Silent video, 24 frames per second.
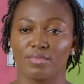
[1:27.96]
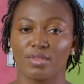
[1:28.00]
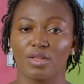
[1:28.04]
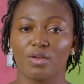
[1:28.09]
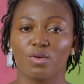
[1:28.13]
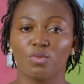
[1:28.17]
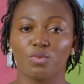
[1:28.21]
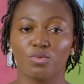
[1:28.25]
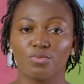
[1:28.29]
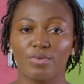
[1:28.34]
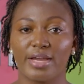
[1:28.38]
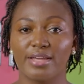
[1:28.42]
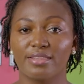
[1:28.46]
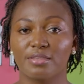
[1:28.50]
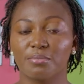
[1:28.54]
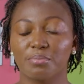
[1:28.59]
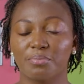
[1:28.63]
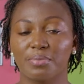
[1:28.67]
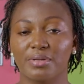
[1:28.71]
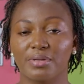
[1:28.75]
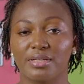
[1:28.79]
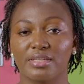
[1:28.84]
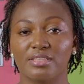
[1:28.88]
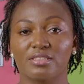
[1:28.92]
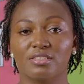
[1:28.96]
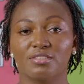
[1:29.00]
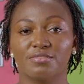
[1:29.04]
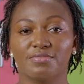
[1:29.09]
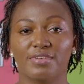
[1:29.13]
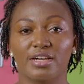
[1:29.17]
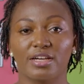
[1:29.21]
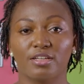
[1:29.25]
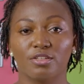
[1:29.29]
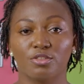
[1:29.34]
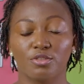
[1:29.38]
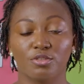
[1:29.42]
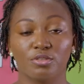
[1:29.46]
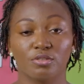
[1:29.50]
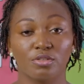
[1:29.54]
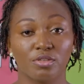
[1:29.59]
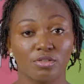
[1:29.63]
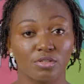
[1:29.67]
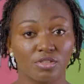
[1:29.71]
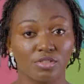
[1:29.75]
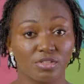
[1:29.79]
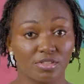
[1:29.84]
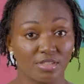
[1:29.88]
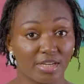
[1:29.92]
We write the place value
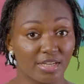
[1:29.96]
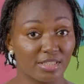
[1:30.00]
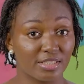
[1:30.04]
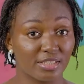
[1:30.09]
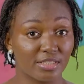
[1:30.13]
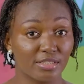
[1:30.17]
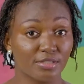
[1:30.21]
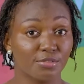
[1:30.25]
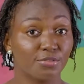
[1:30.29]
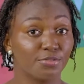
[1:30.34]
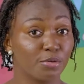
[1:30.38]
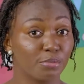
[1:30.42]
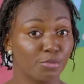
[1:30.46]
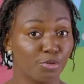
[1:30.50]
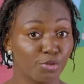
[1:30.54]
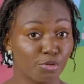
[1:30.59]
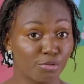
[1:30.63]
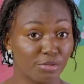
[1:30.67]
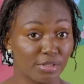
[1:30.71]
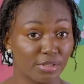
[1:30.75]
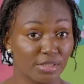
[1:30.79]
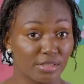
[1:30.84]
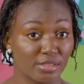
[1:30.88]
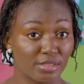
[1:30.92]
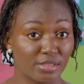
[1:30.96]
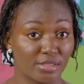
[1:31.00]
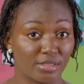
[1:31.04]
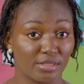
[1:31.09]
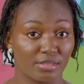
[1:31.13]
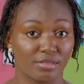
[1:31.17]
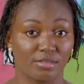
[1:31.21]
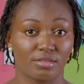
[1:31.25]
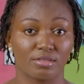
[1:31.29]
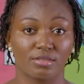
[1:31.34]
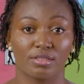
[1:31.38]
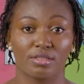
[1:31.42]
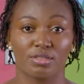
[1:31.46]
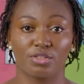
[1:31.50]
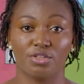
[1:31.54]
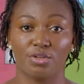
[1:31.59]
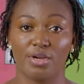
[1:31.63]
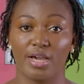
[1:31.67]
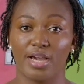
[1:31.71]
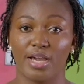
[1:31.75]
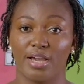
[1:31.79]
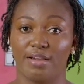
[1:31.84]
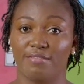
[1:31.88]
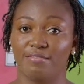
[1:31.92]
starting from unit. You
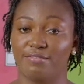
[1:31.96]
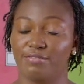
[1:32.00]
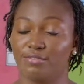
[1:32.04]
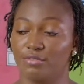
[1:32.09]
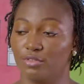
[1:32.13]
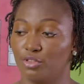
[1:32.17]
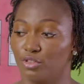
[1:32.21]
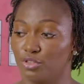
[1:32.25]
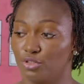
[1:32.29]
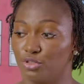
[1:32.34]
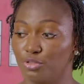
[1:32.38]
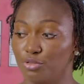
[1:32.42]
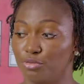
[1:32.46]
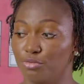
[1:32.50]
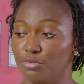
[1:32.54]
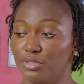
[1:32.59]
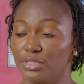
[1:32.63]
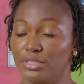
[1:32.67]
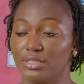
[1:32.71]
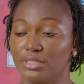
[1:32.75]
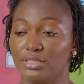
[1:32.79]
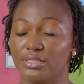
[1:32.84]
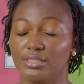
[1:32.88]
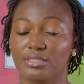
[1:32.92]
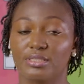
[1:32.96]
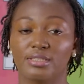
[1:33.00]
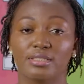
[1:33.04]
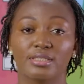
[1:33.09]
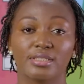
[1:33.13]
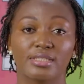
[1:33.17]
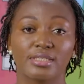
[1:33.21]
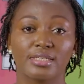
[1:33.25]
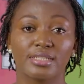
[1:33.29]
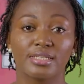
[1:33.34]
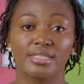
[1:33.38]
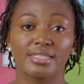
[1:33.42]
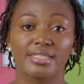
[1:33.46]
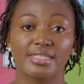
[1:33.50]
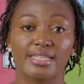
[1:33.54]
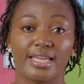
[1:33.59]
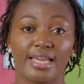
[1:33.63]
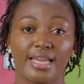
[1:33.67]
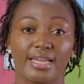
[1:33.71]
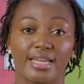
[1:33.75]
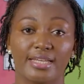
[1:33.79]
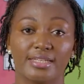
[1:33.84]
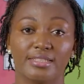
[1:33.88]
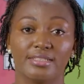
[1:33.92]
have unit,
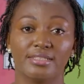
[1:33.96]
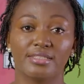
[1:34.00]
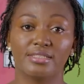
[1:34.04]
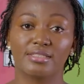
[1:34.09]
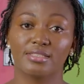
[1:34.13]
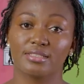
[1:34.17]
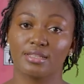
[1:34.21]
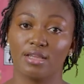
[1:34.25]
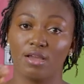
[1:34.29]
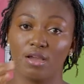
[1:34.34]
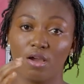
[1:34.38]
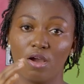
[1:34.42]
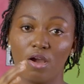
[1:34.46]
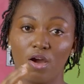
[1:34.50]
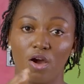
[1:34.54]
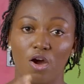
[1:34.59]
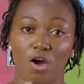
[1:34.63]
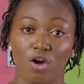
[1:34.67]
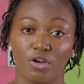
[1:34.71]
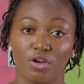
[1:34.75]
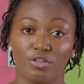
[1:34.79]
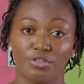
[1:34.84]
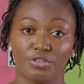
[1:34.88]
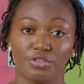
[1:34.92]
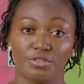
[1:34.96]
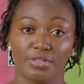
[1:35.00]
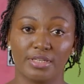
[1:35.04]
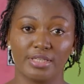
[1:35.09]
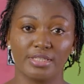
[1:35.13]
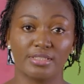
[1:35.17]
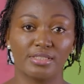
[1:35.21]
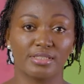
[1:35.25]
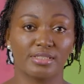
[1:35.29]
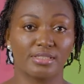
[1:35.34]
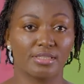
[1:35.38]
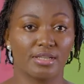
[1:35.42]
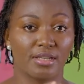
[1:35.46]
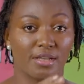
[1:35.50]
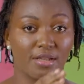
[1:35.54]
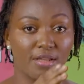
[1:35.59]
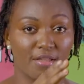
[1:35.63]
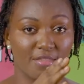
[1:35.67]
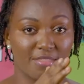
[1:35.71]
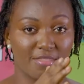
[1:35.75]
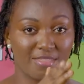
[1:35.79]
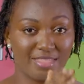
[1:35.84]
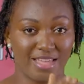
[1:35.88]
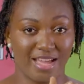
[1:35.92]
tens, hundreds,
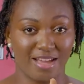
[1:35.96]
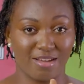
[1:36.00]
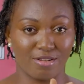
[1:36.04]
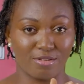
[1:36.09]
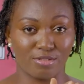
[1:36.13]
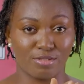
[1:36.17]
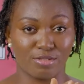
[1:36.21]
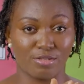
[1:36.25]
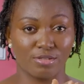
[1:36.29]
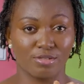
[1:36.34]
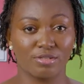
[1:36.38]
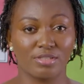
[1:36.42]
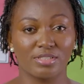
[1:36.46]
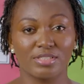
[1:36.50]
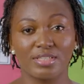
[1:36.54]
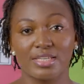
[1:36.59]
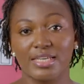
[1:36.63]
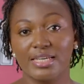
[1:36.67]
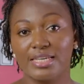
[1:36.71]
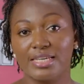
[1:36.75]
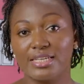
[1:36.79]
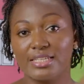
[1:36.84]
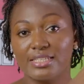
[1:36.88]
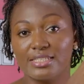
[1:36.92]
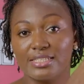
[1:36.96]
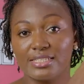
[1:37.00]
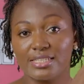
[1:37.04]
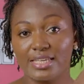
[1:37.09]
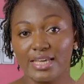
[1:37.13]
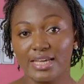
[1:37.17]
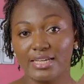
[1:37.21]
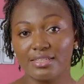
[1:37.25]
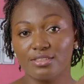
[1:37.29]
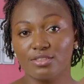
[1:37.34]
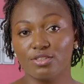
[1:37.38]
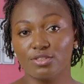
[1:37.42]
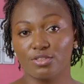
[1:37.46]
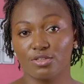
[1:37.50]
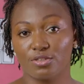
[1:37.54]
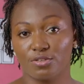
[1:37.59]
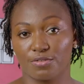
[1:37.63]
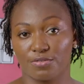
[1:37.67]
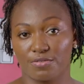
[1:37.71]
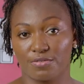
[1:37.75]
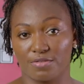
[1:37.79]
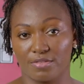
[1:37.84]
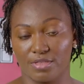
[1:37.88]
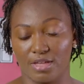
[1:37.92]
thousands, tens
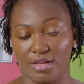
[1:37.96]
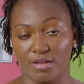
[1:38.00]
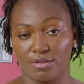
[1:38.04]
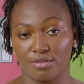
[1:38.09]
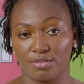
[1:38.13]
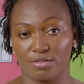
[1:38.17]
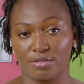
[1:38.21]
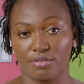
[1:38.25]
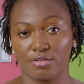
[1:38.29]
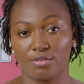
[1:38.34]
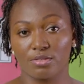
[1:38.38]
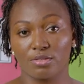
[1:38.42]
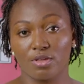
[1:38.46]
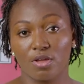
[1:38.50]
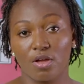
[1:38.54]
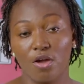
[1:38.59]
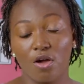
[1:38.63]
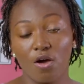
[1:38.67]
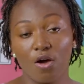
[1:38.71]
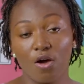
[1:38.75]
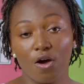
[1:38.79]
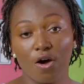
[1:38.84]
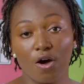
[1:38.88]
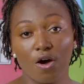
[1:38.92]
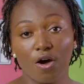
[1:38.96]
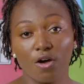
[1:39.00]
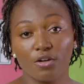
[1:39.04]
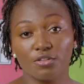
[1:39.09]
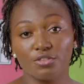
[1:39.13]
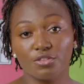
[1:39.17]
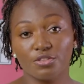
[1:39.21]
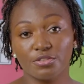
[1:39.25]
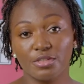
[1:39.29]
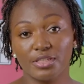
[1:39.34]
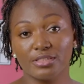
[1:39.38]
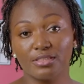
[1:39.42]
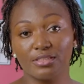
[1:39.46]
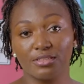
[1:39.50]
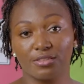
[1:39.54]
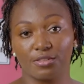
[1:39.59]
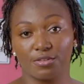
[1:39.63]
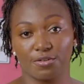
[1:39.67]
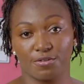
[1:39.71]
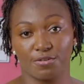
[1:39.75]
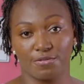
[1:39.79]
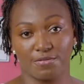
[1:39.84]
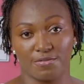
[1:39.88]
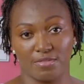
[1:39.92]
of thousands, hundreds
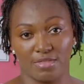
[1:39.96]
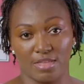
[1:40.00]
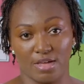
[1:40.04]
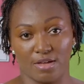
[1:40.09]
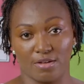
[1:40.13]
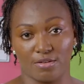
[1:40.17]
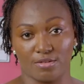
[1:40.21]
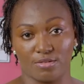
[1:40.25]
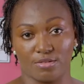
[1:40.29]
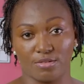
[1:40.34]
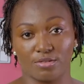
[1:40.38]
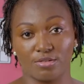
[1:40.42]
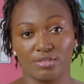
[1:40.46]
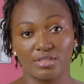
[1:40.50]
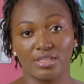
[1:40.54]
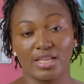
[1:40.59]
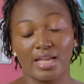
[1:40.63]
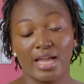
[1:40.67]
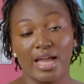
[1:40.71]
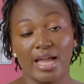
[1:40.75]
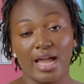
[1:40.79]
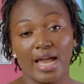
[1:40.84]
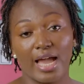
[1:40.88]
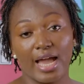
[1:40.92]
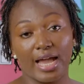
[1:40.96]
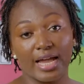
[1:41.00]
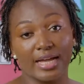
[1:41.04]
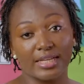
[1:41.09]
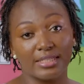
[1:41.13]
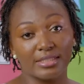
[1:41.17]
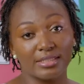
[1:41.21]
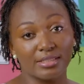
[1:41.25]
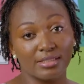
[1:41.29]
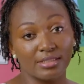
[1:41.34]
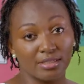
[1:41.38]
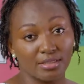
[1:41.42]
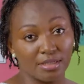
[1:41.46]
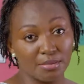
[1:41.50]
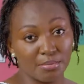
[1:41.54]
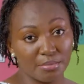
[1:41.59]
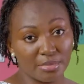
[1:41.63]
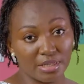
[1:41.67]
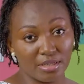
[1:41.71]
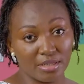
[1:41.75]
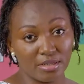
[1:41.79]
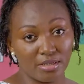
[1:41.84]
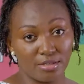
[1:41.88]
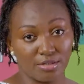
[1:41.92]
of thousands, and the
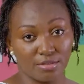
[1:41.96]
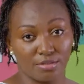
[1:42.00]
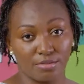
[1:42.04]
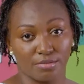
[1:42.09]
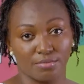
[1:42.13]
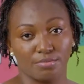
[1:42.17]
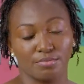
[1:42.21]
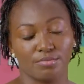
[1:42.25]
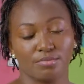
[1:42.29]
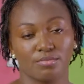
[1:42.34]
million.